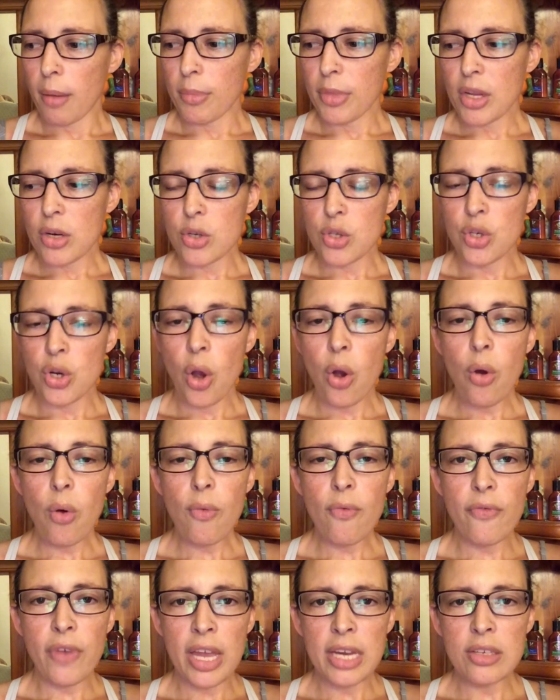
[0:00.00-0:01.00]
There's no
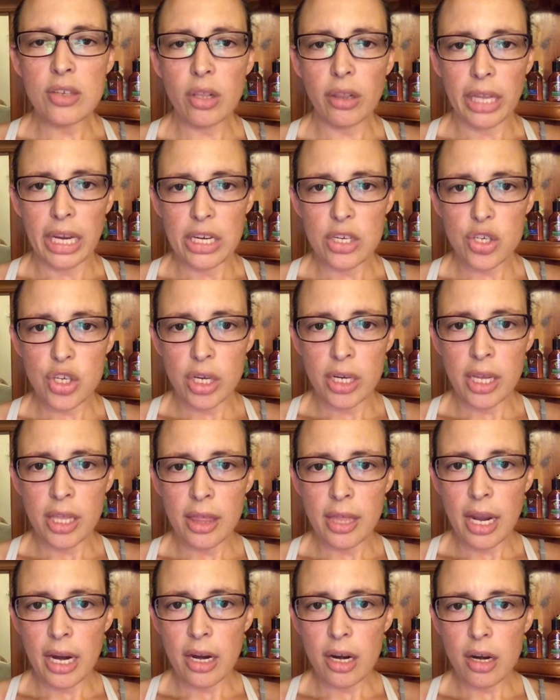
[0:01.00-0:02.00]
ventilation in
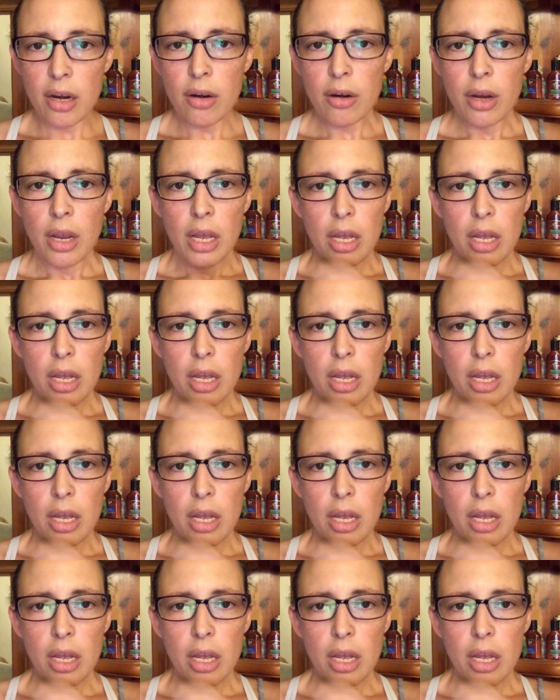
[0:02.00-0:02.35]
there,